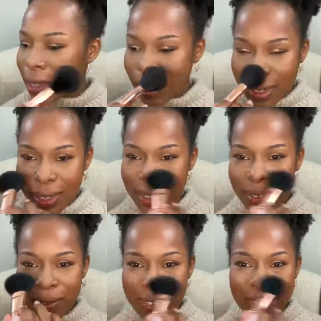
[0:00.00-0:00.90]
And a
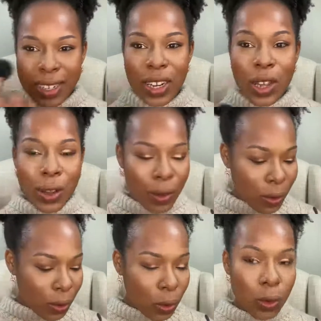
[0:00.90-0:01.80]
little on the
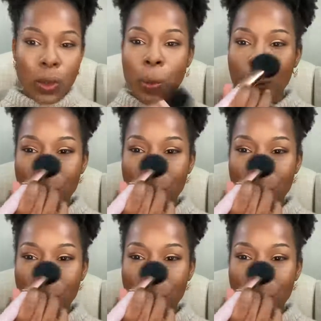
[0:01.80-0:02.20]
nose.